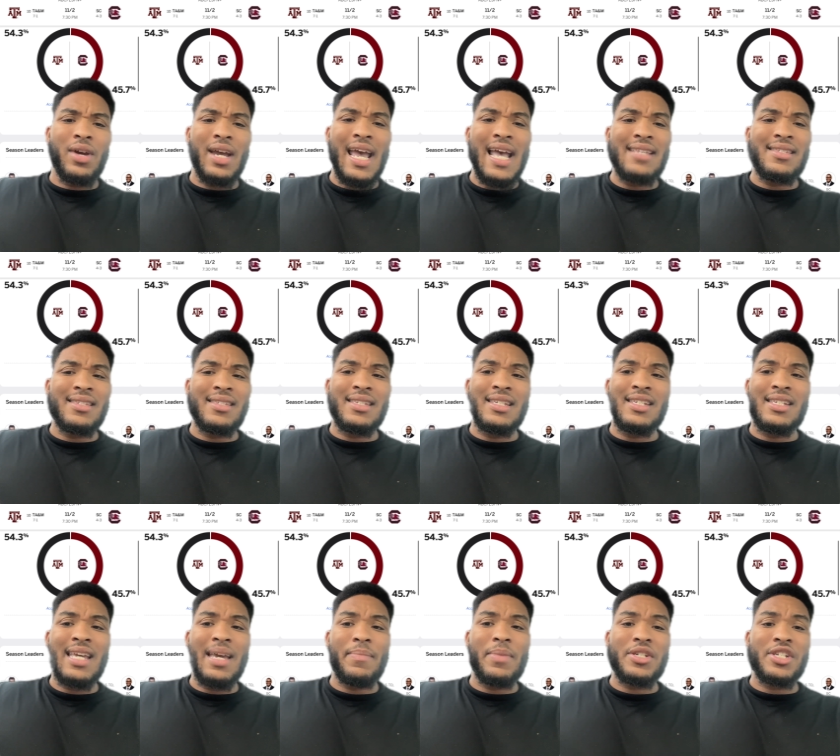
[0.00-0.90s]
SEC
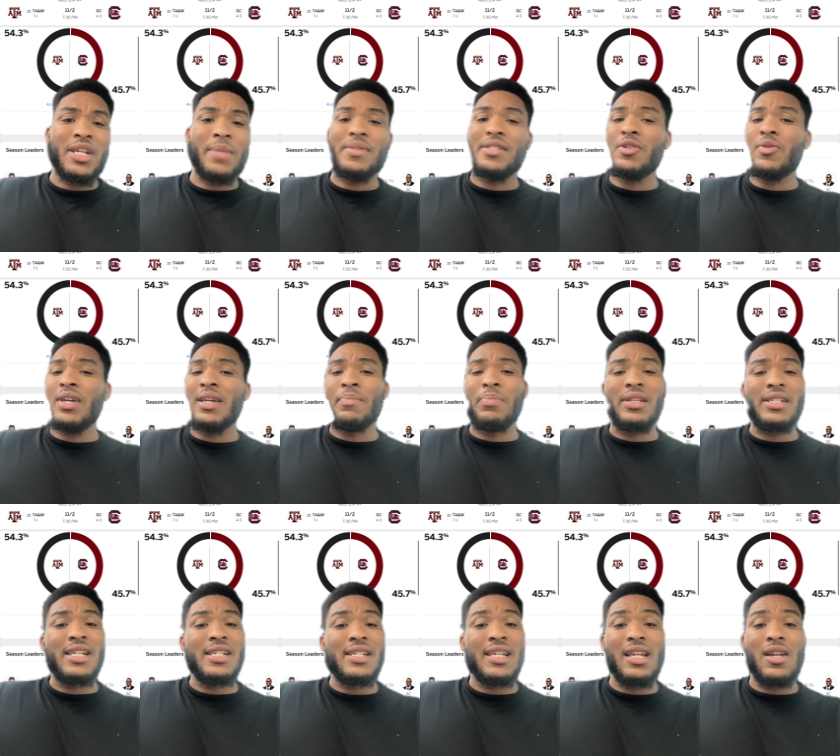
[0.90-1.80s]
championship. Still can
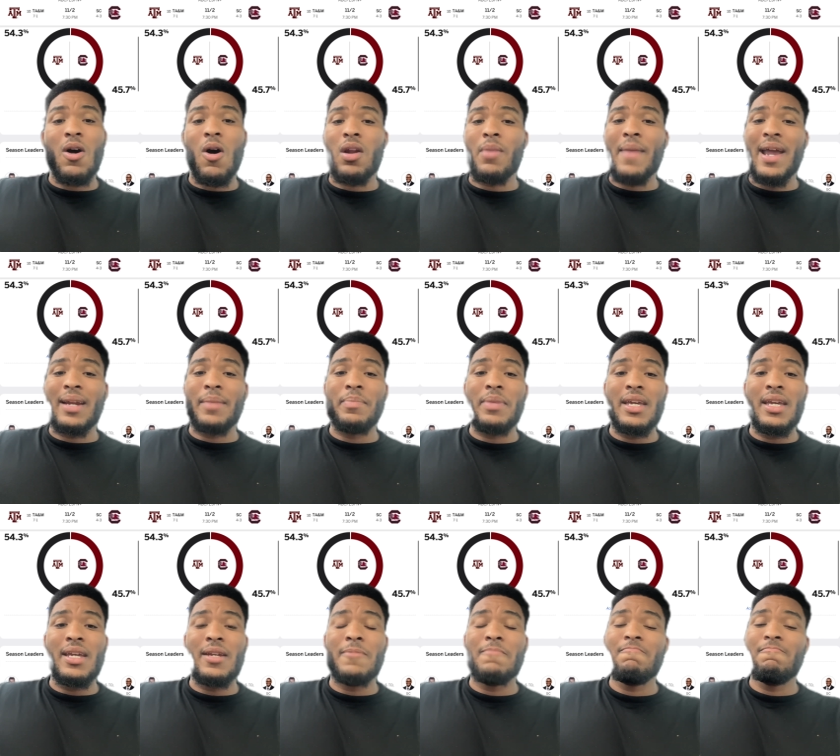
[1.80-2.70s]
potentially get an automatic bid.